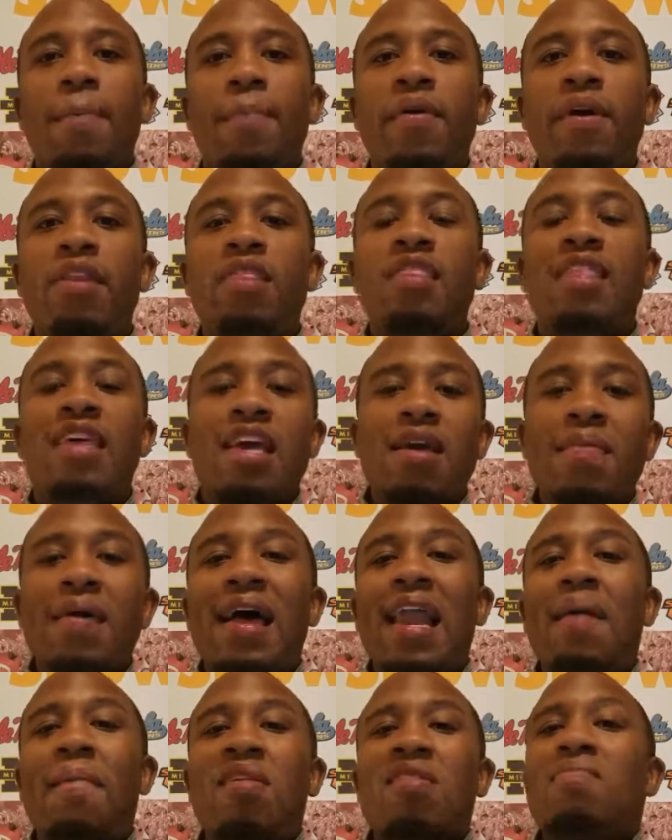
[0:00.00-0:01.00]
But think
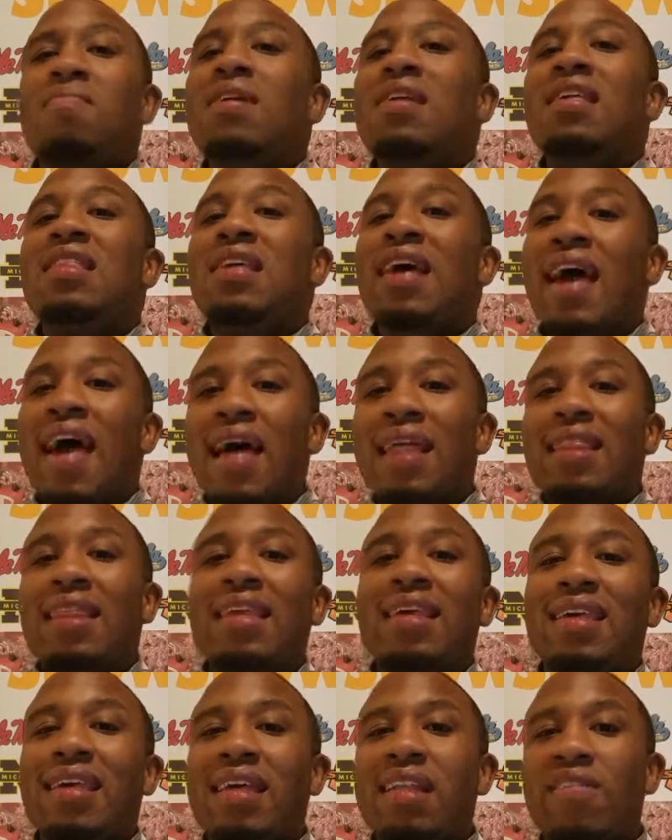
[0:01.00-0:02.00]
about how much money the
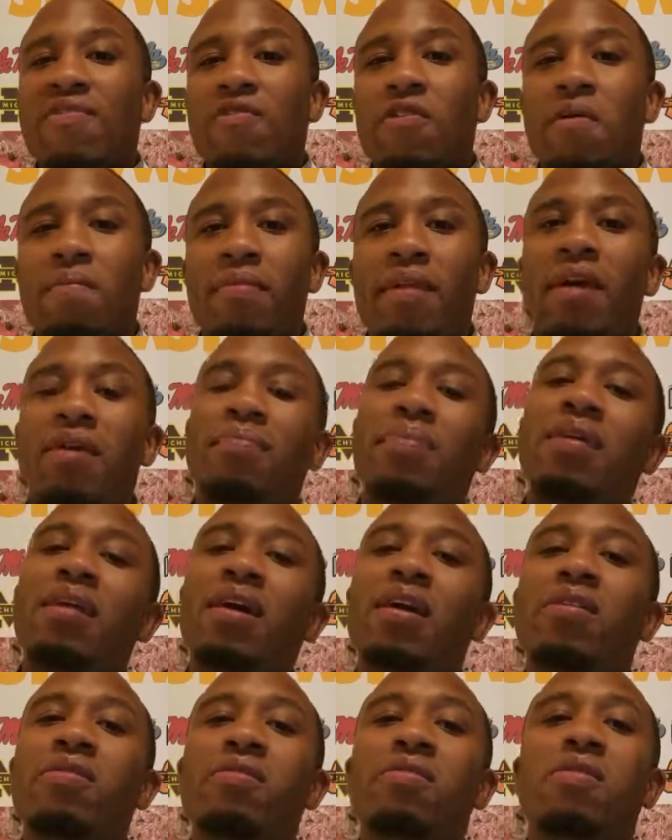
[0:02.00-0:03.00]
athlete gets from that.
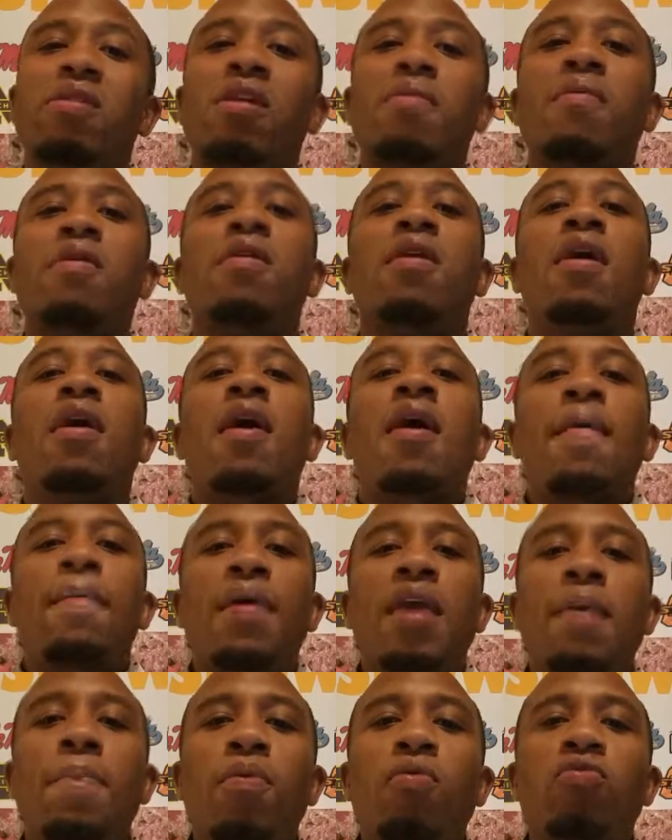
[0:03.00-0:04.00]
But Under Armour,
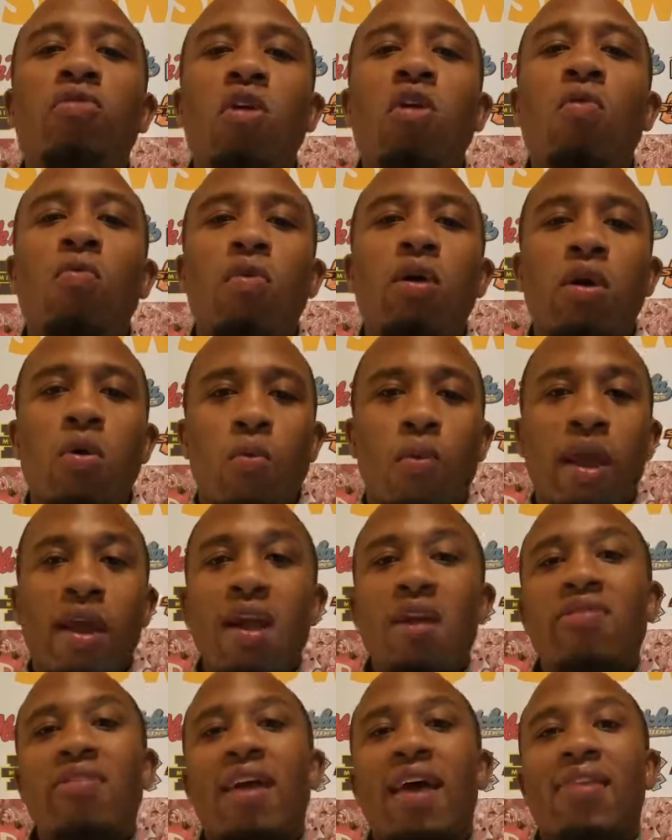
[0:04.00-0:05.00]
people don't want to
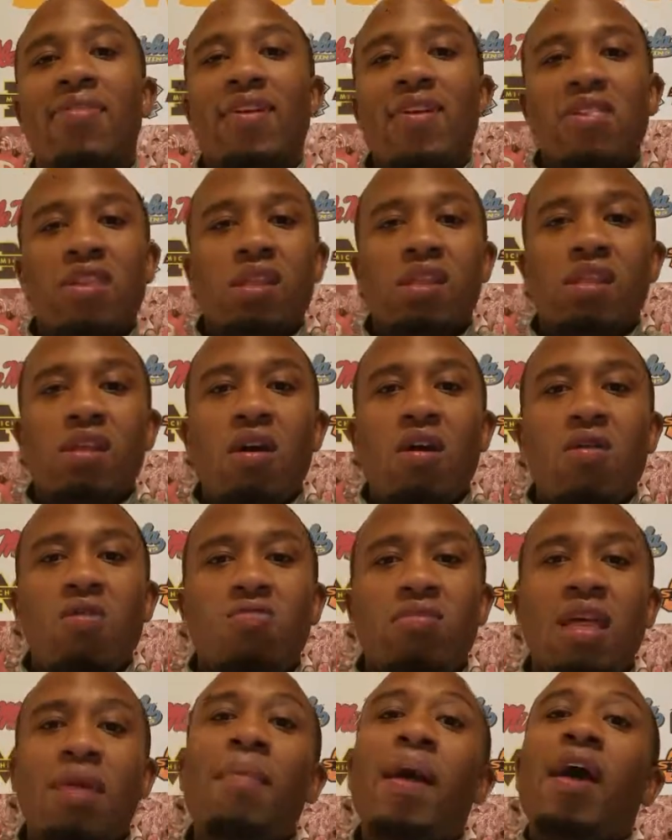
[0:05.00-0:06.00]
wear that. They just
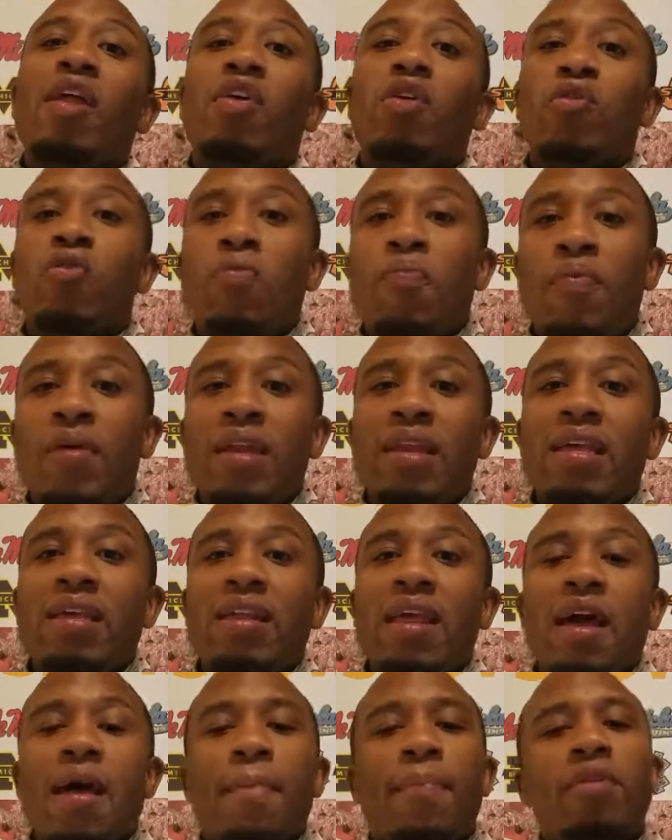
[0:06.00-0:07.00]
don't. They might hoop in
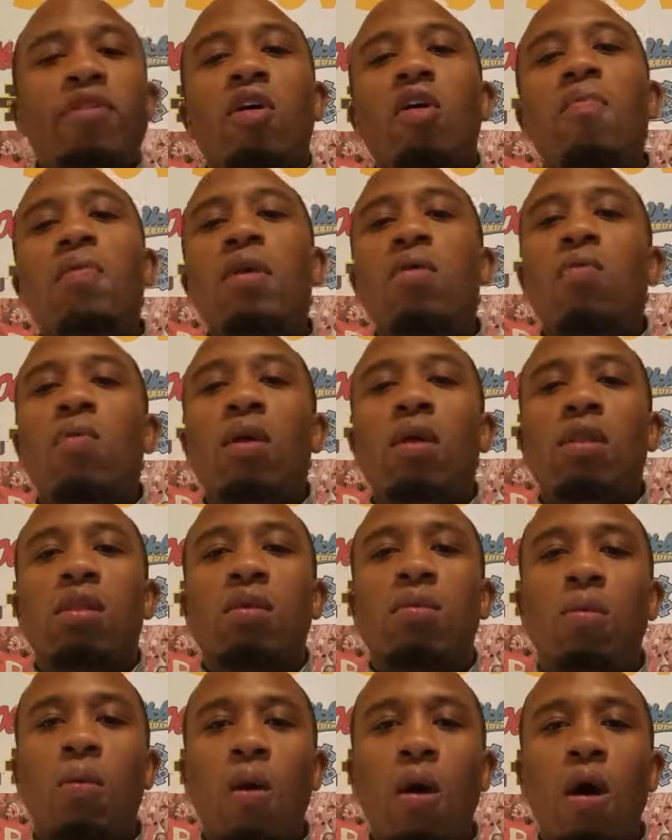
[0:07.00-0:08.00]
it, but nobody wants
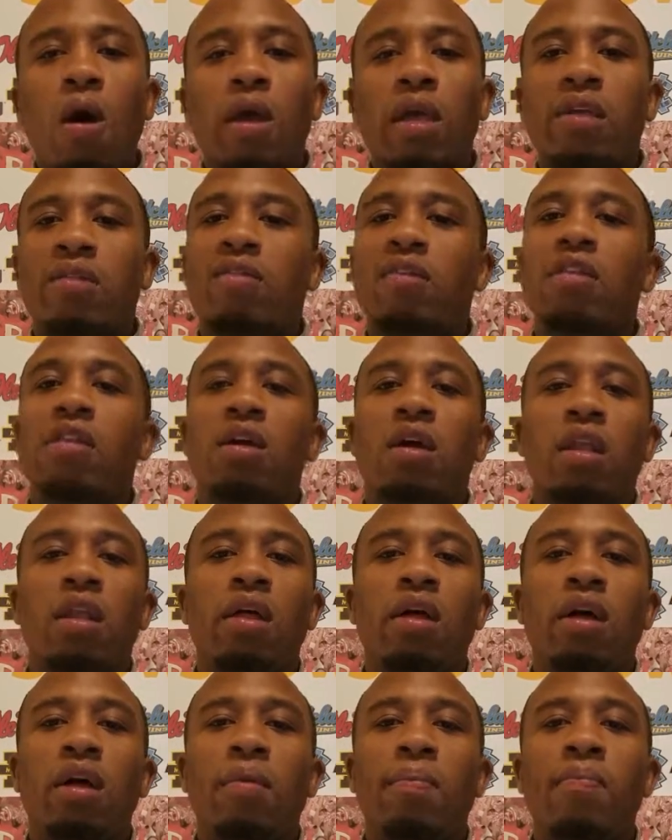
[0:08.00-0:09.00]
to walk into the
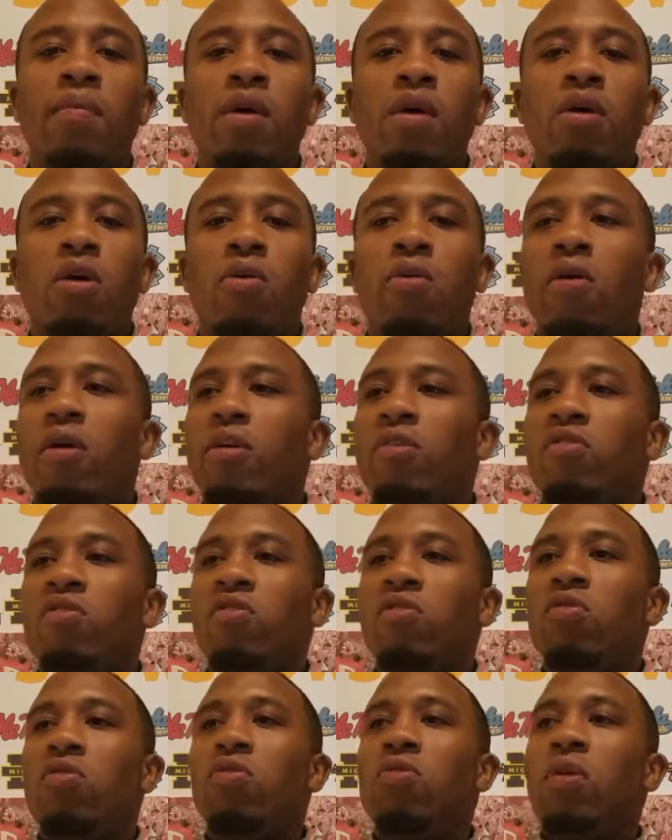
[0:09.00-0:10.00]
club or
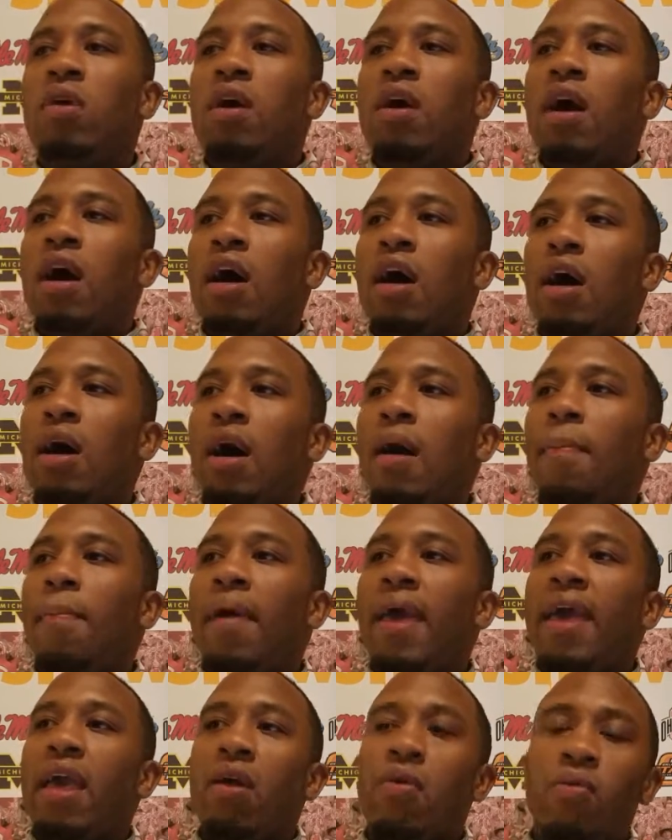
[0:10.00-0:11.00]
into a
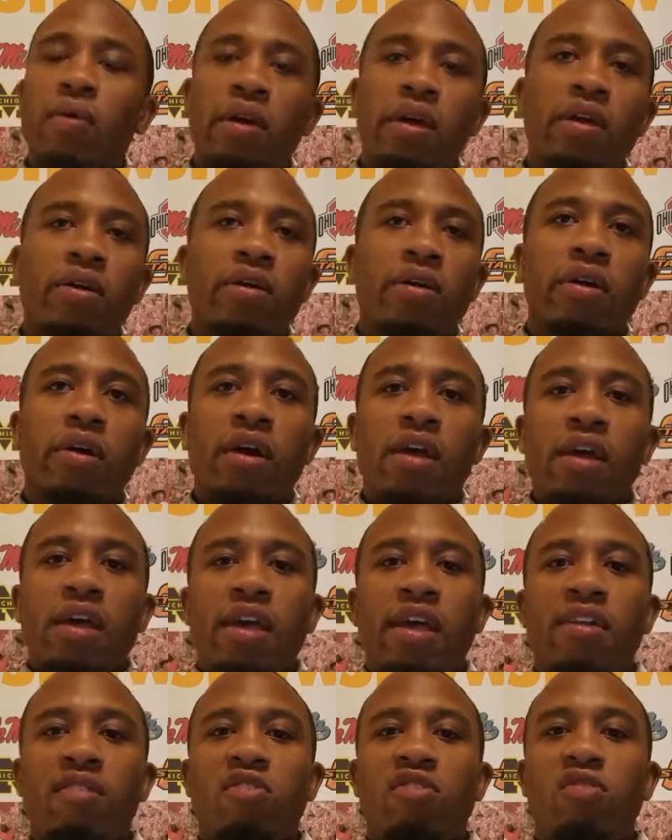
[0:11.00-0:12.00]
banquet or
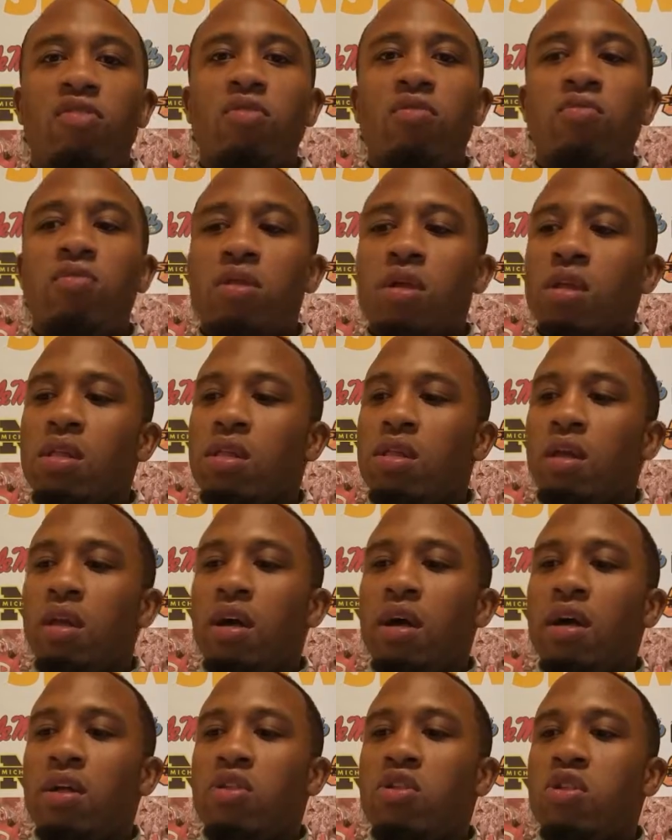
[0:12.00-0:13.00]
into just
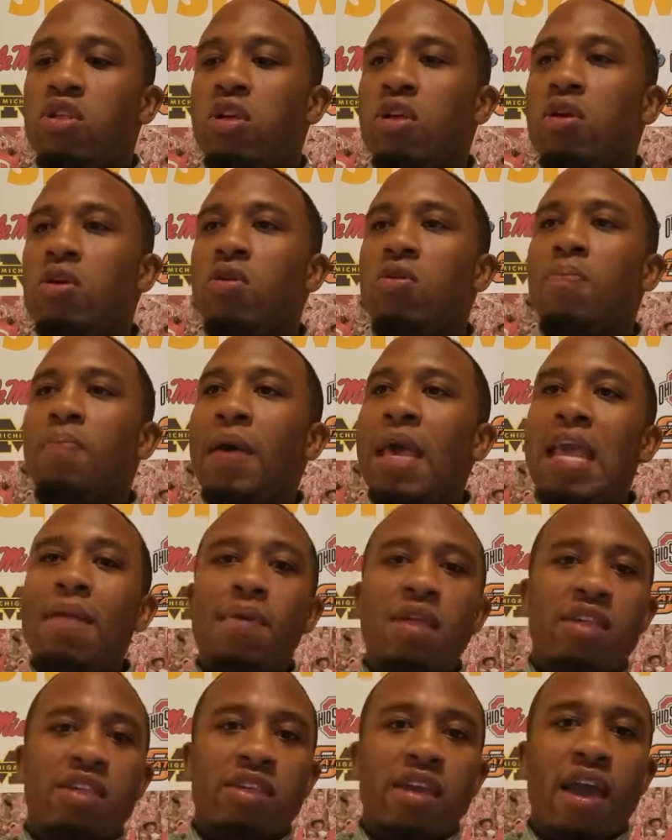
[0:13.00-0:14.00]
a chill
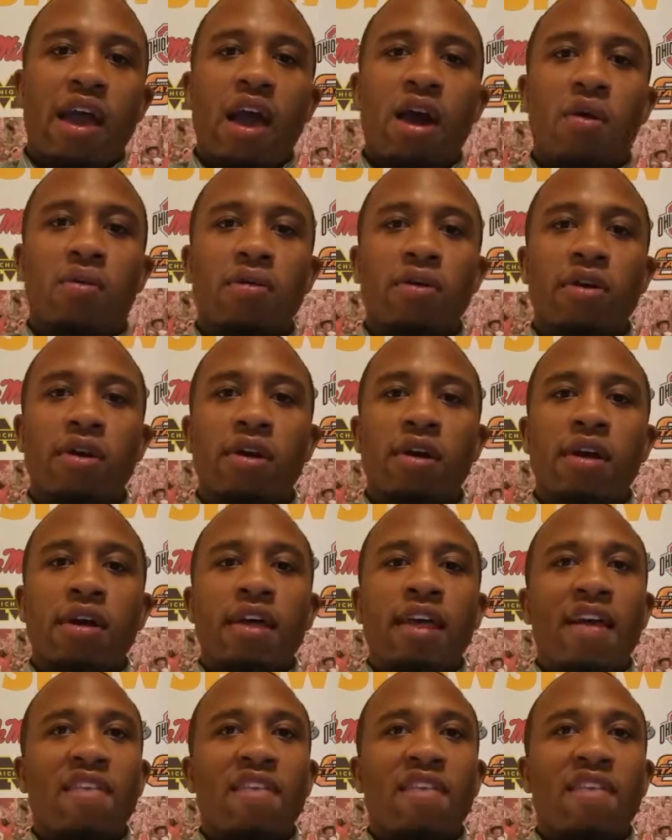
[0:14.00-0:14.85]
baby shower.